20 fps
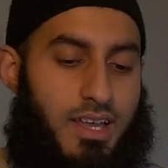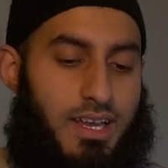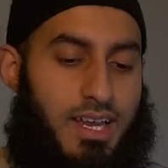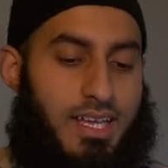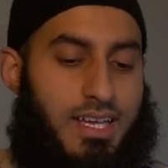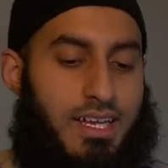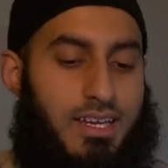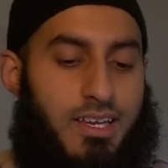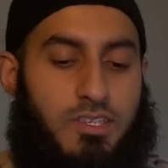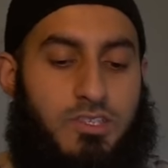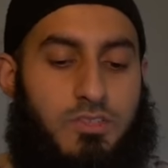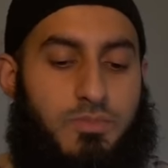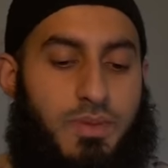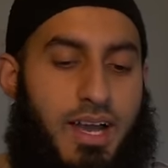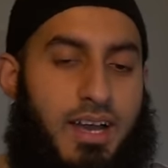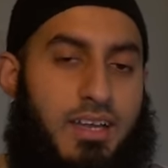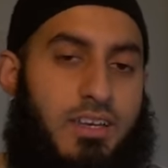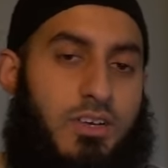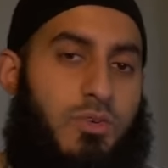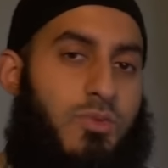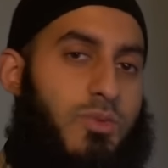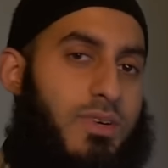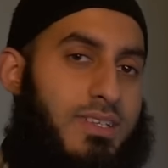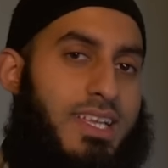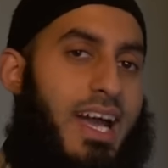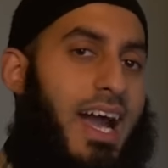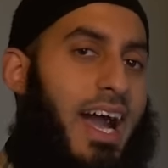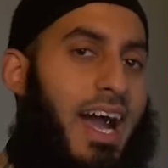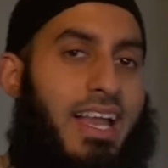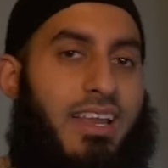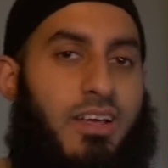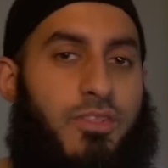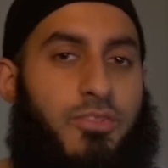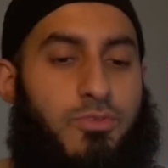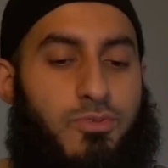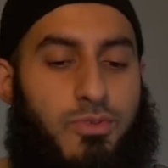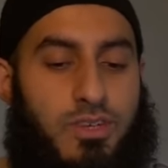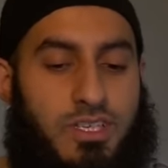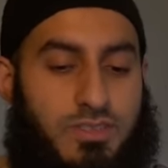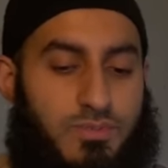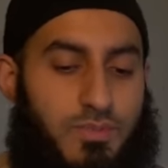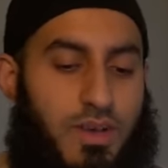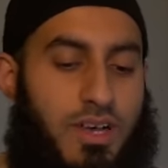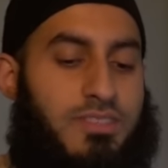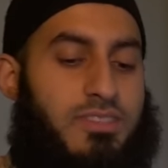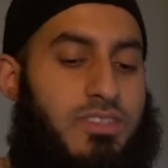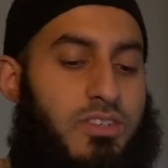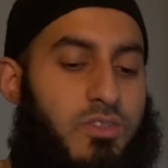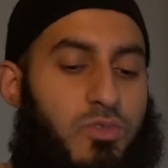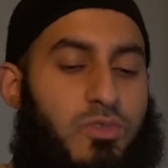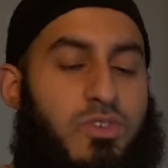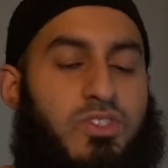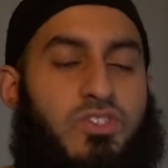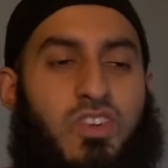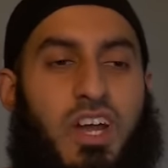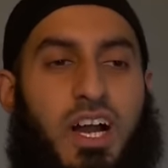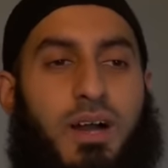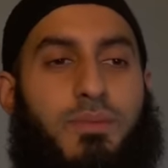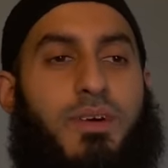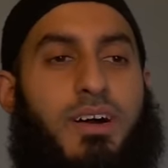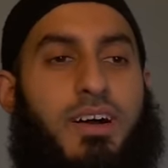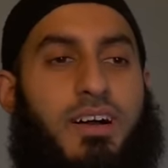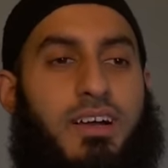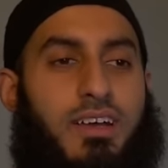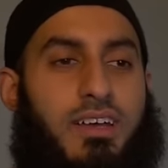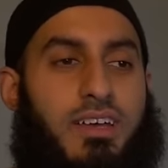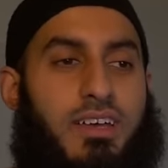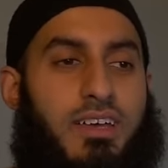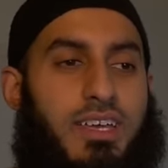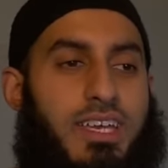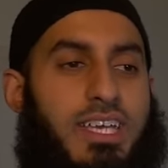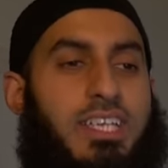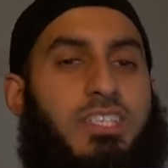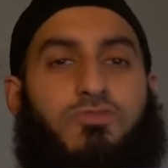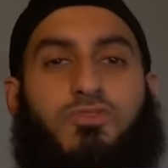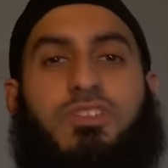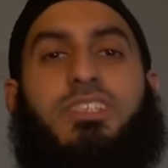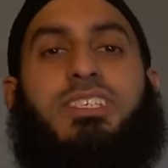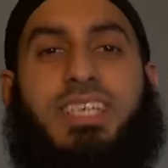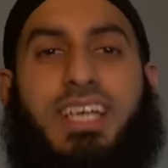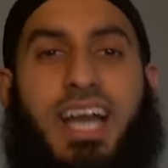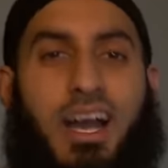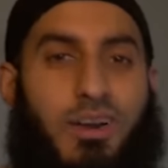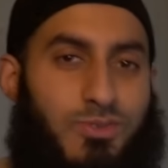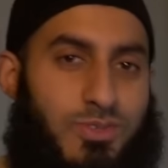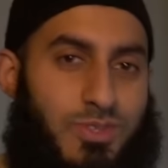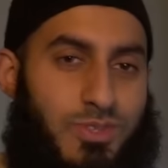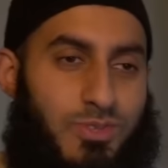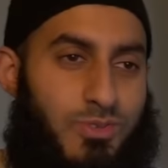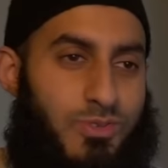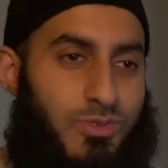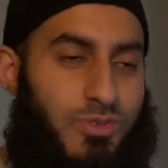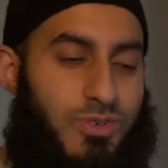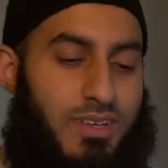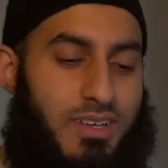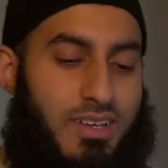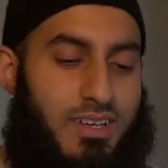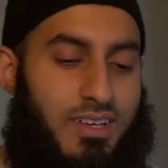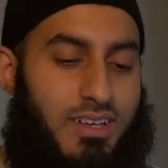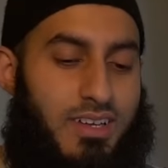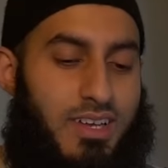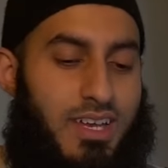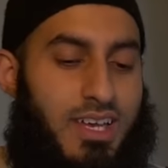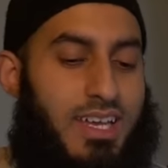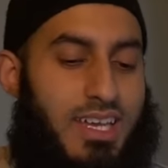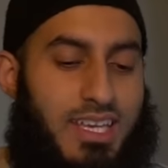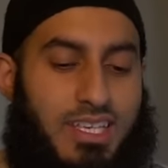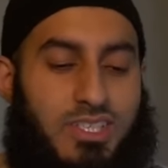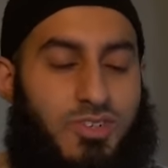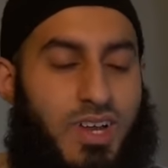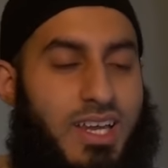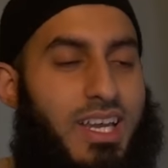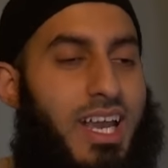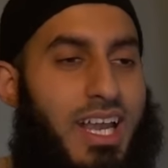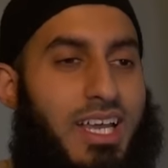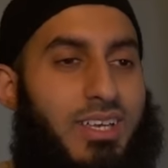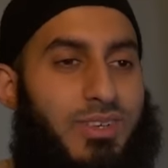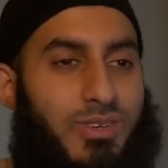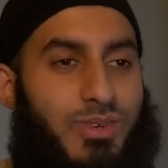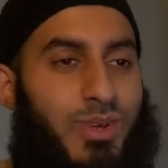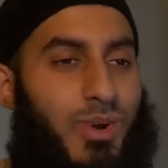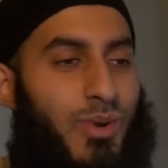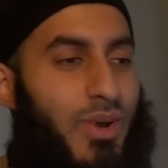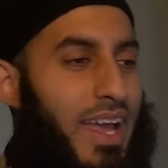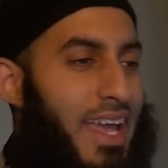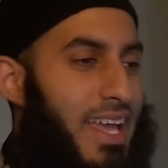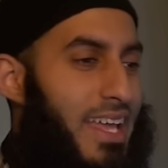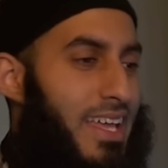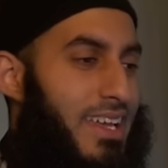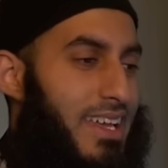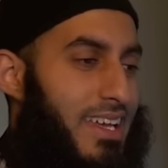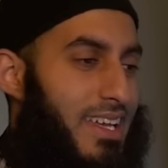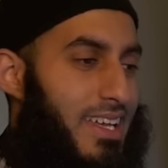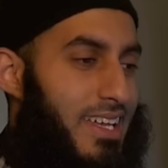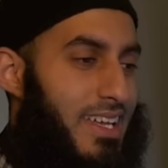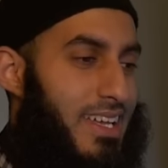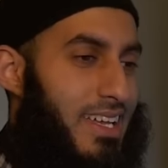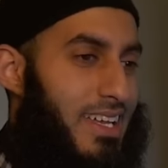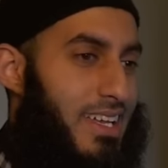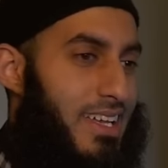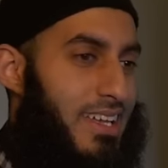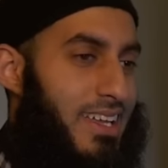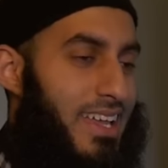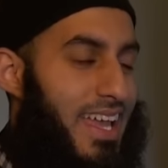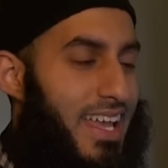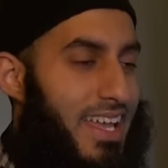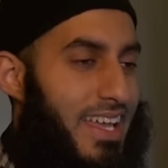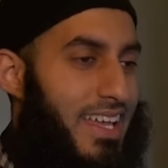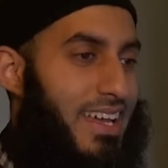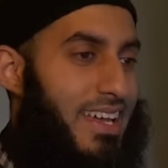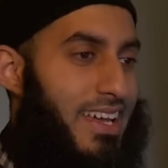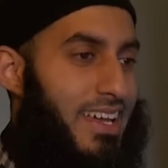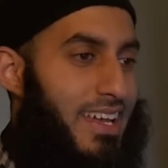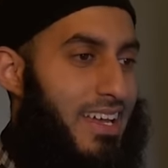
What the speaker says: Like Allah subhanahu wa ta'ala, through His mercy, through His rahmah, He's reaching out to you. He's trying to let you know, hey, you're